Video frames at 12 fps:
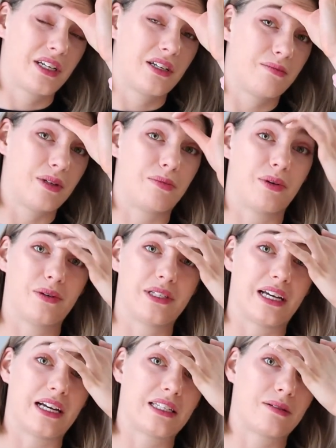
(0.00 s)
People always
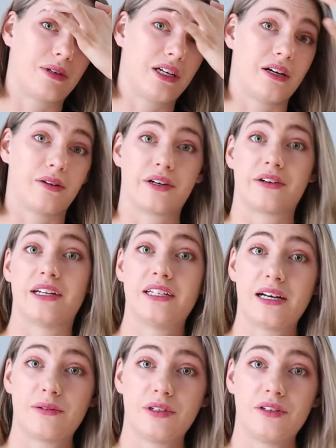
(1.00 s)
ask me how I create
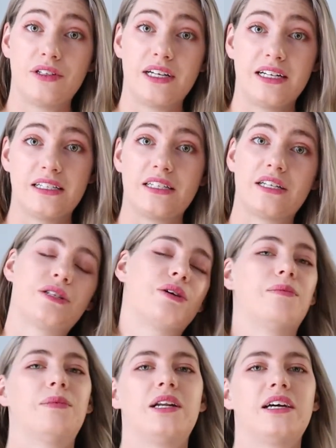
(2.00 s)
Taekwondo dance, so
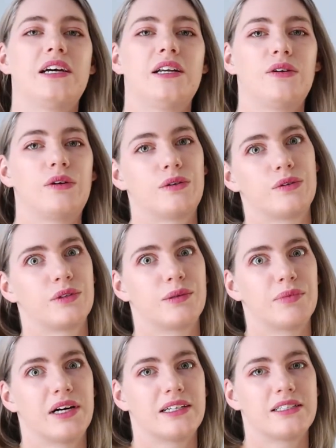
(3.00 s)
I'm gonna kind of go through the
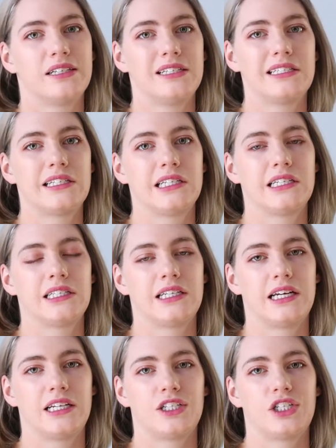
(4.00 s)
process
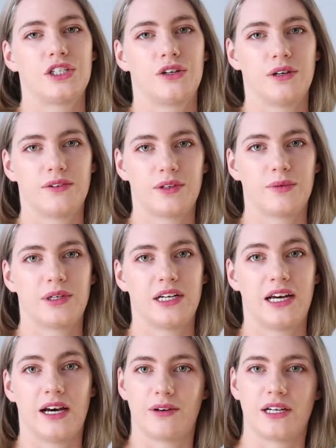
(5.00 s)
and show everyone
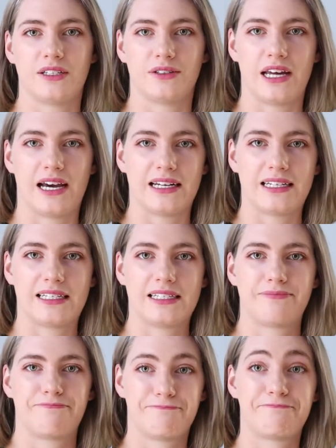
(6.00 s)
how I do that.
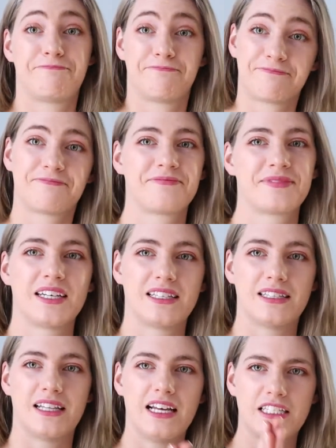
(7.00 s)

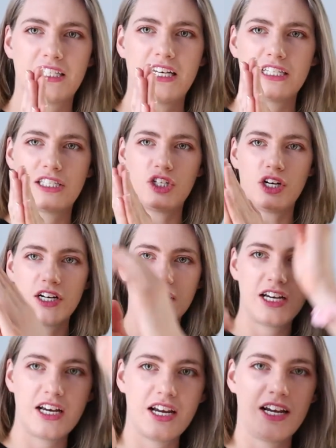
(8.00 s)
Let's get
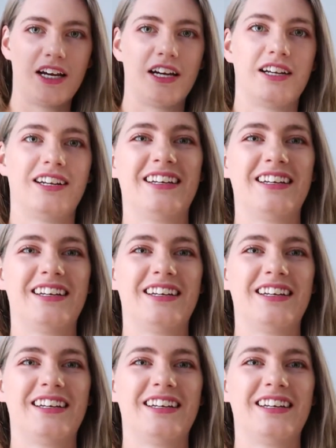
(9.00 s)
started!